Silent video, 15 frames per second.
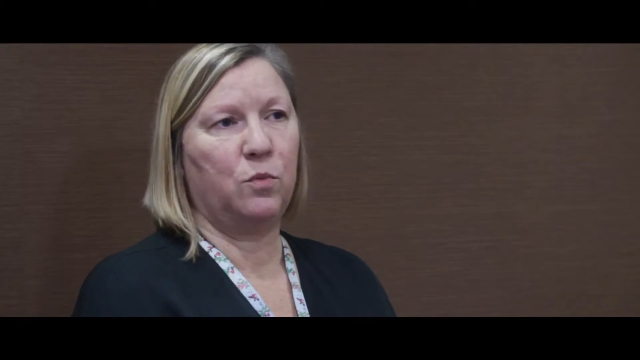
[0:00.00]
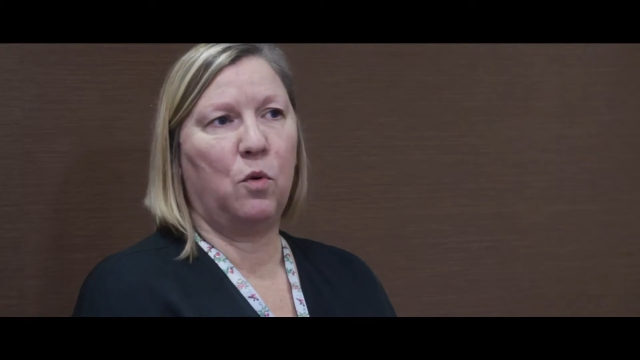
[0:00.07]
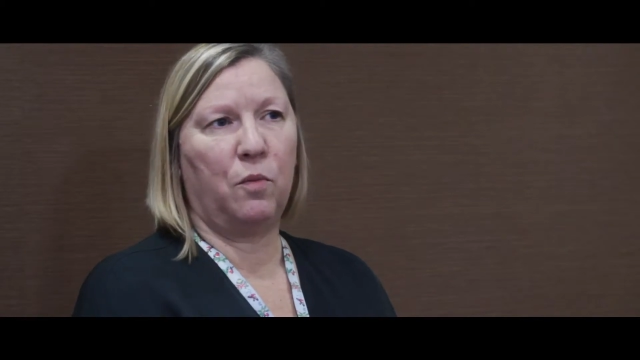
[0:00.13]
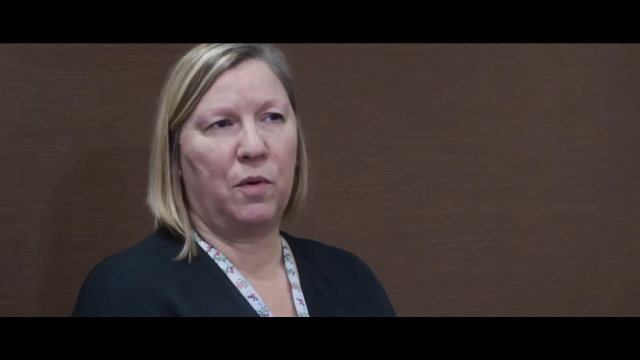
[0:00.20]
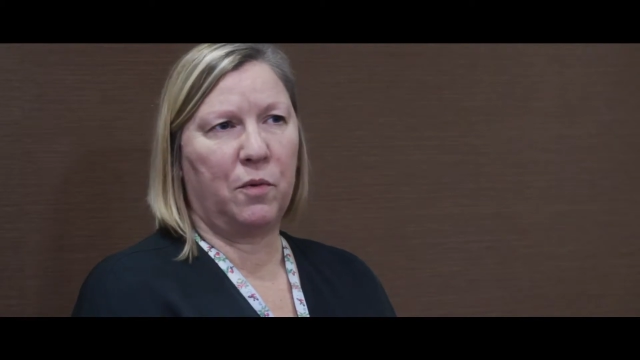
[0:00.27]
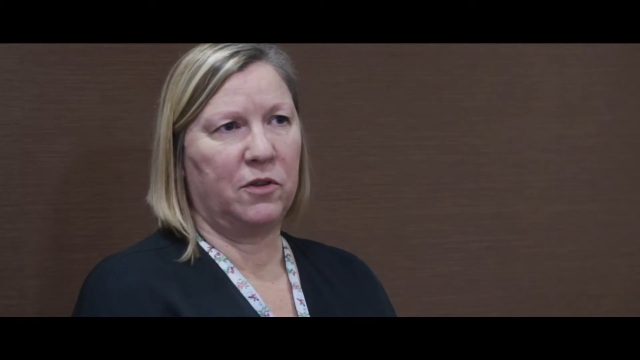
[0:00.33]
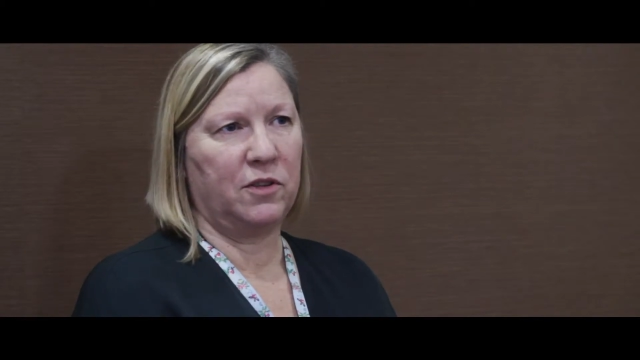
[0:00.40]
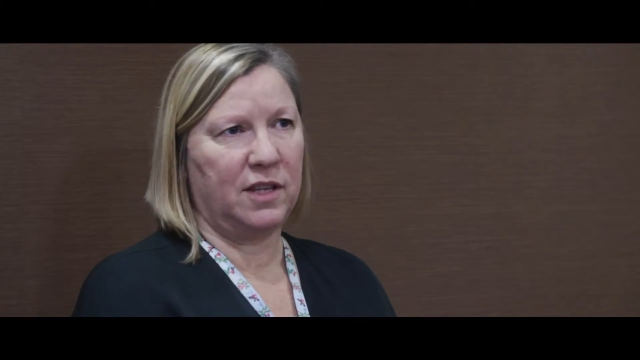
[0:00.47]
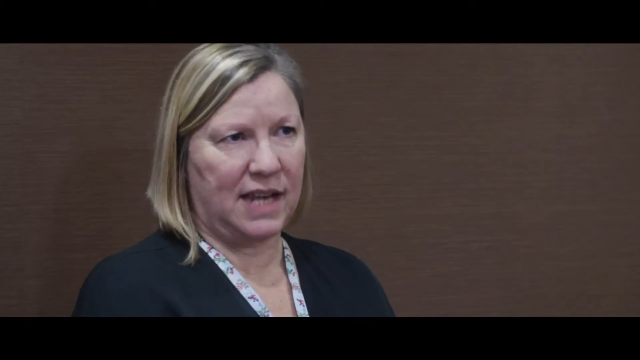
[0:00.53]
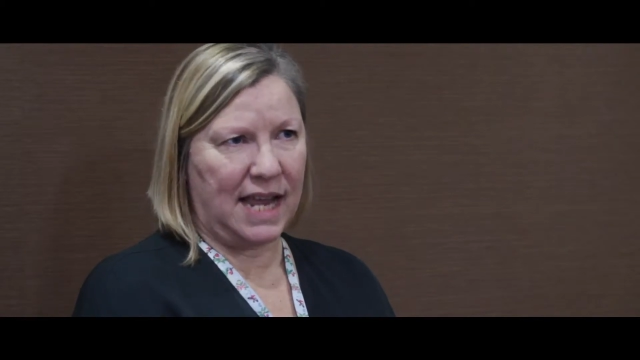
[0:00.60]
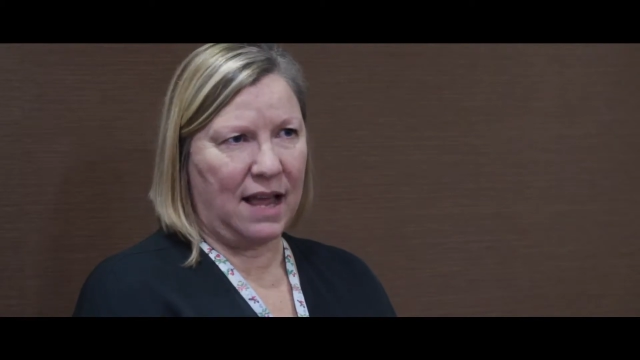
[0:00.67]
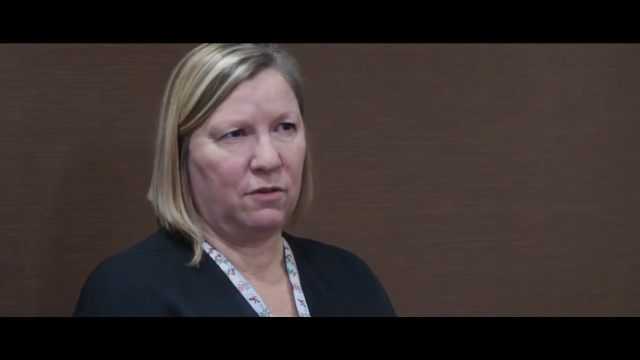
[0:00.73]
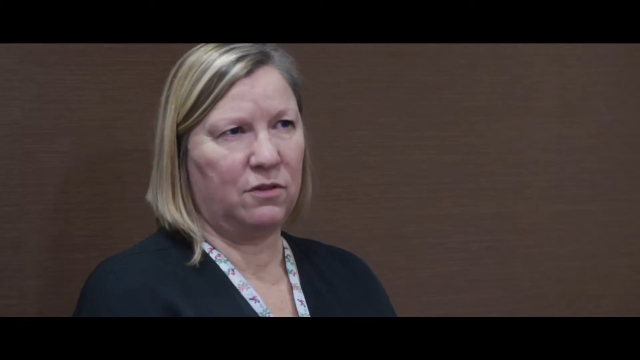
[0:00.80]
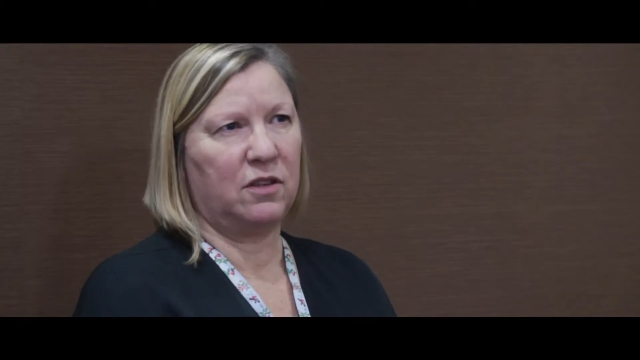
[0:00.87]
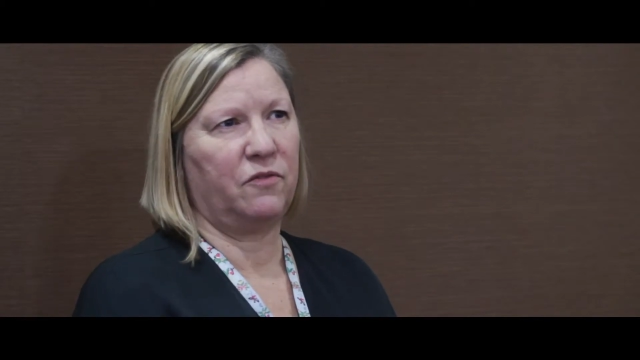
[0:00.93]
what we wanted
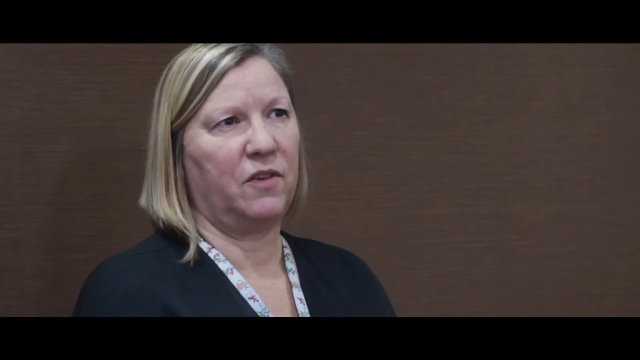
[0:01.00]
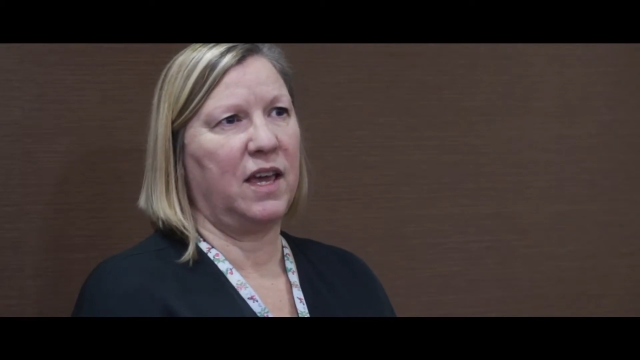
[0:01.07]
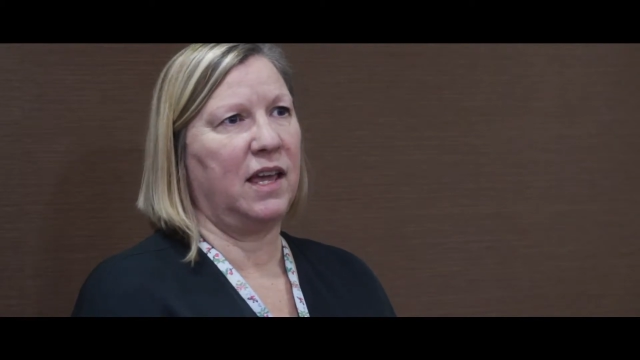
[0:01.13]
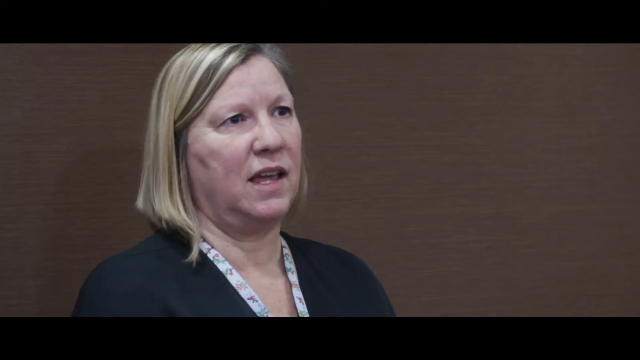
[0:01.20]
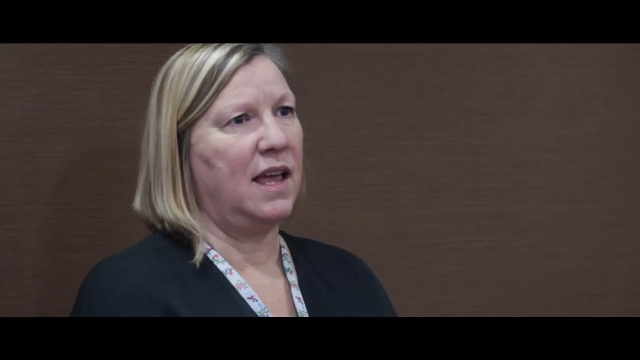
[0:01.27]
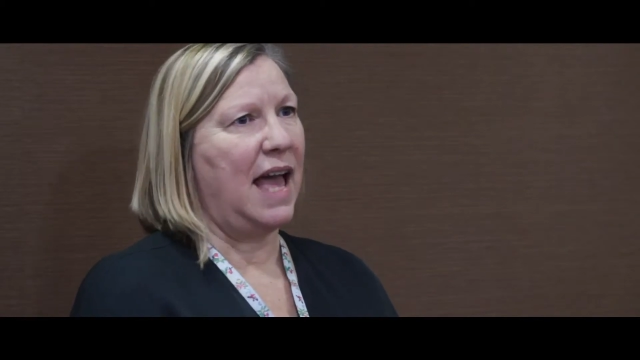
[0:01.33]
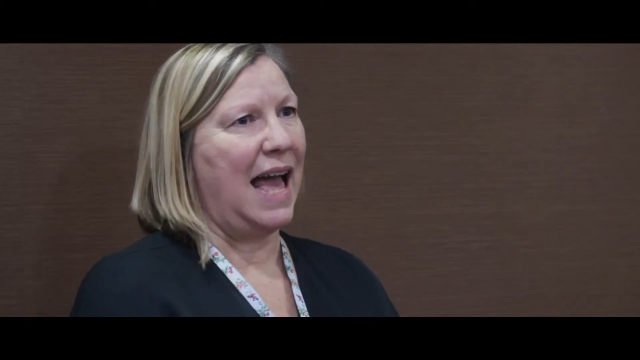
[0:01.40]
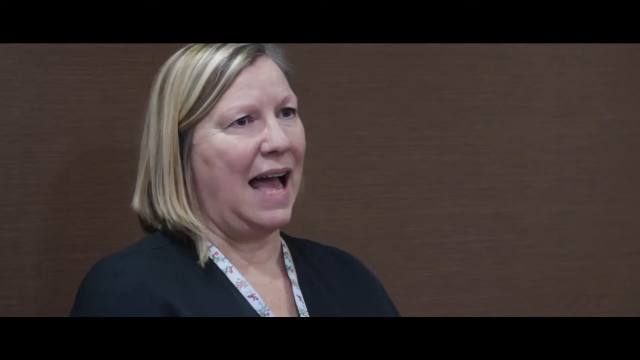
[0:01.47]
out of it,